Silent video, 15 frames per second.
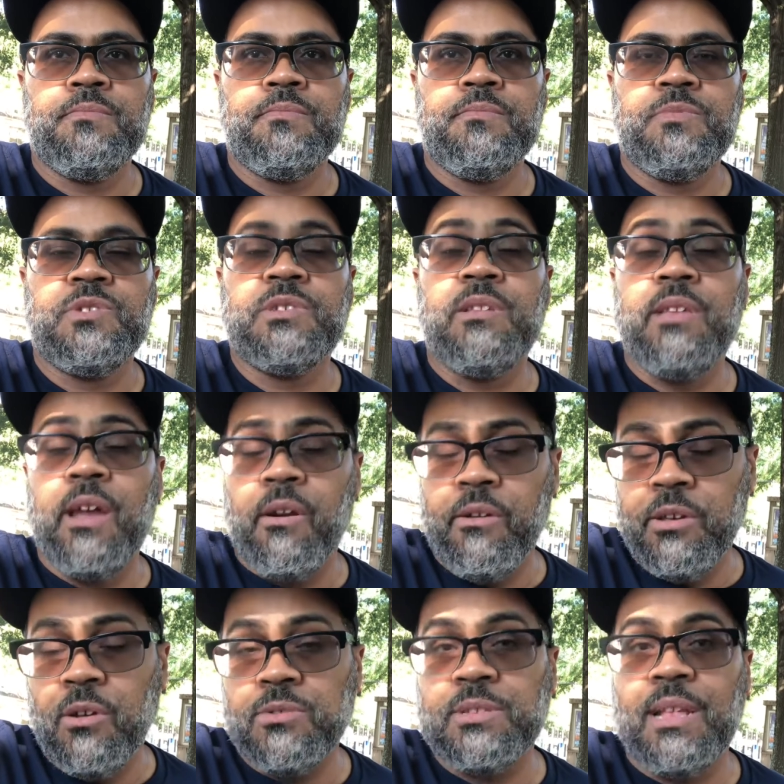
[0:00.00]

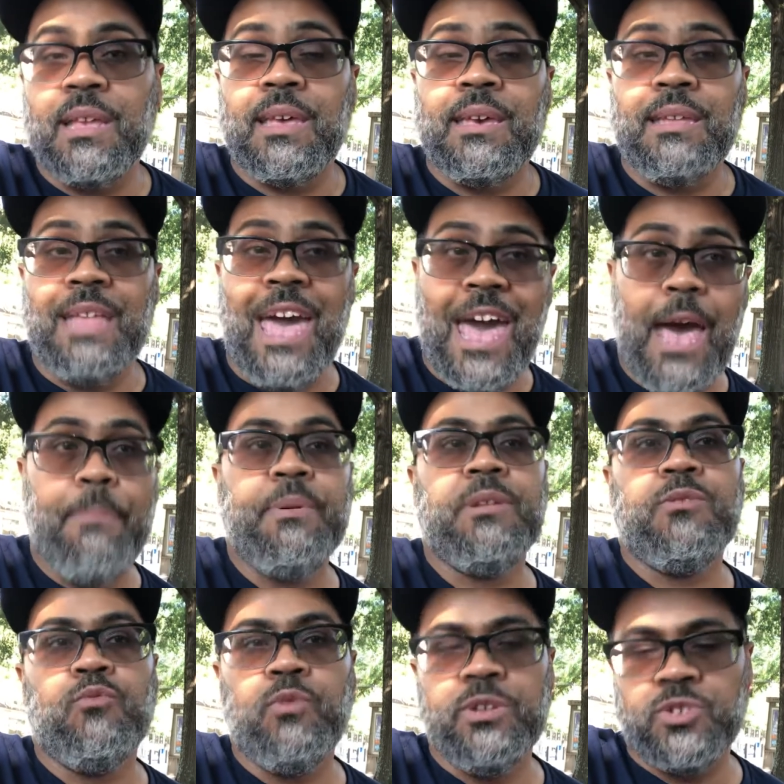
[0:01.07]
scenarios that can happen
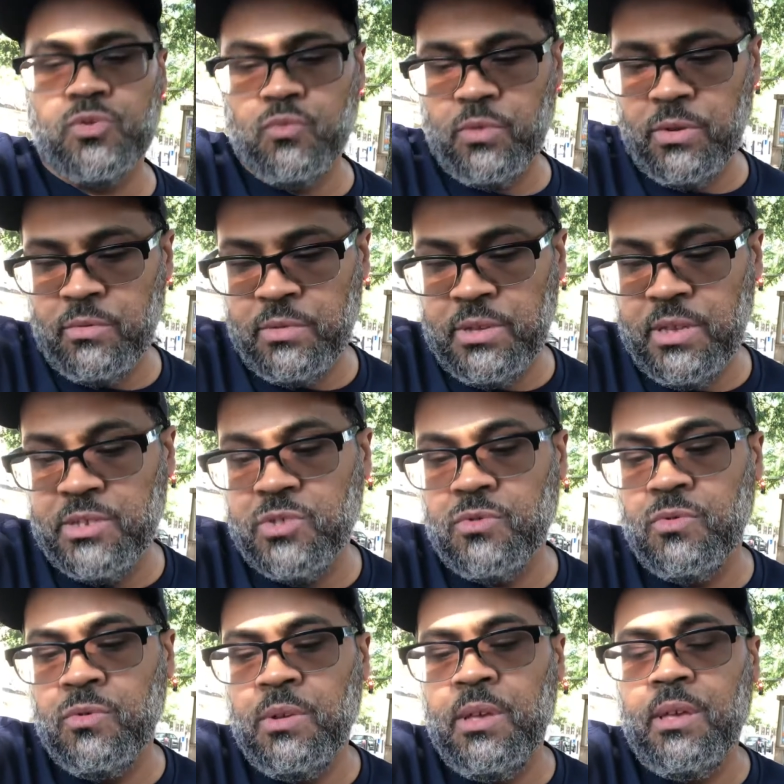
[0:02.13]
in which we'll need
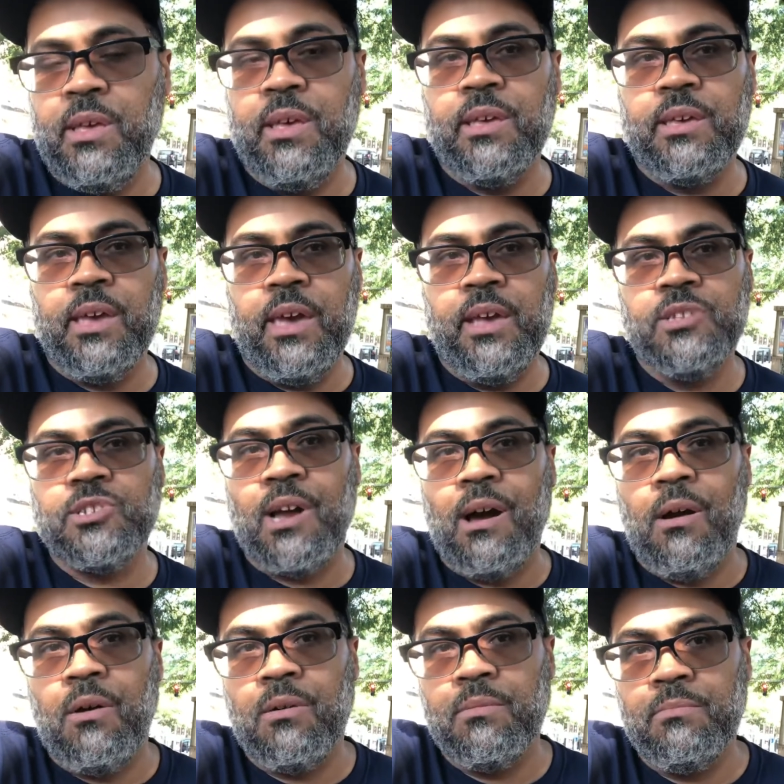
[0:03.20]
to engage
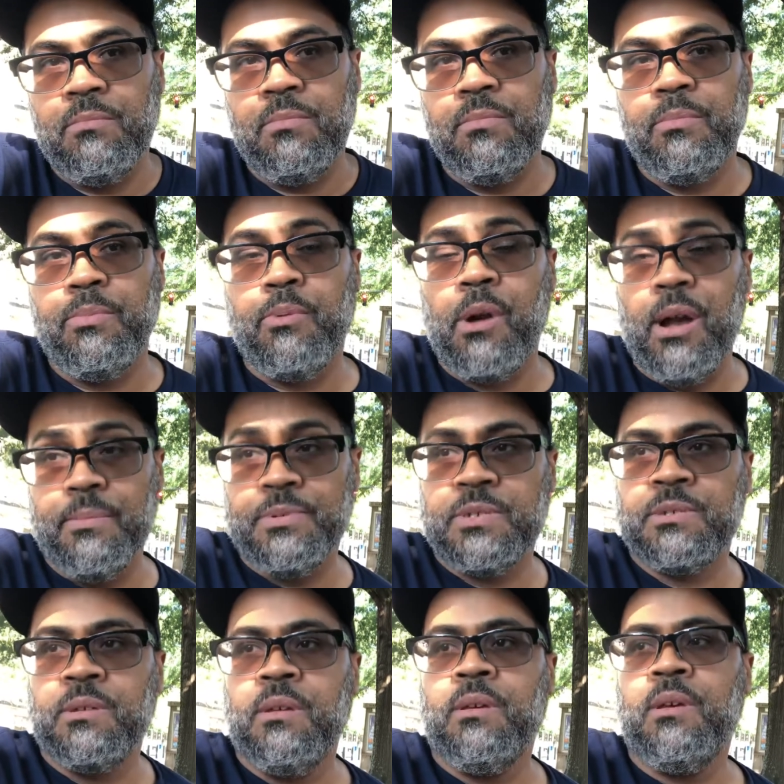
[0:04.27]
our
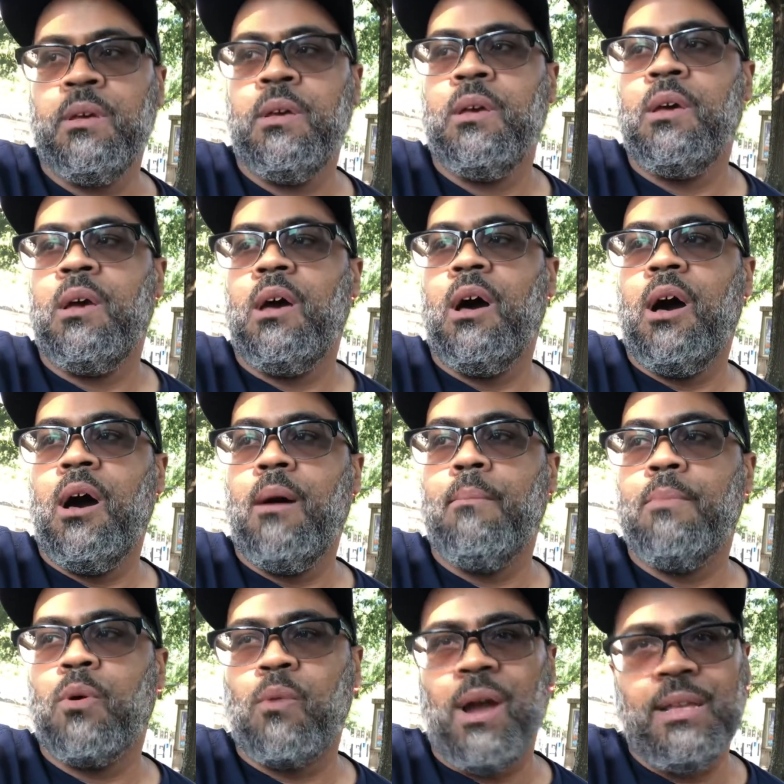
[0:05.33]
preps.
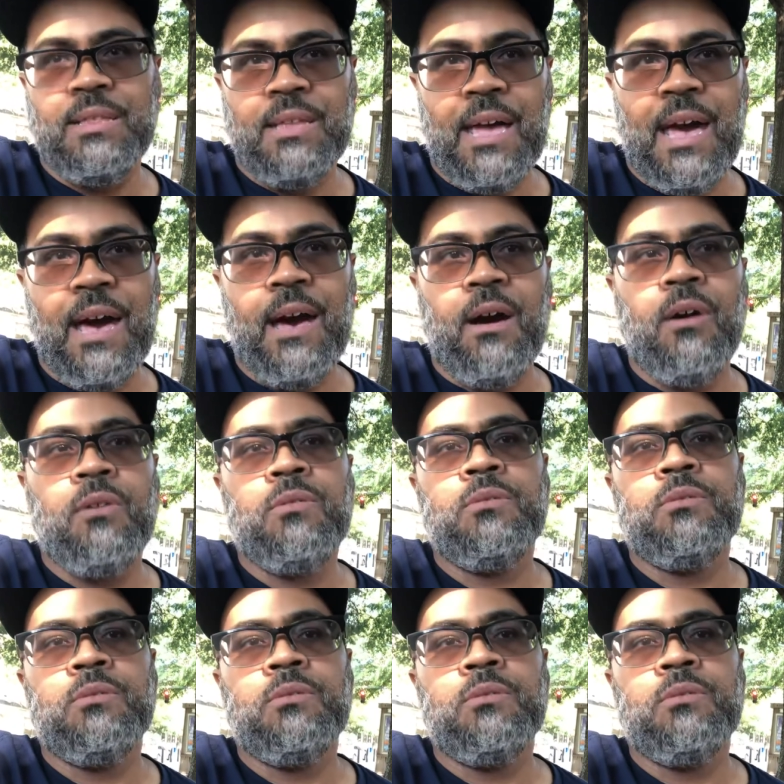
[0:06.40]
But right now,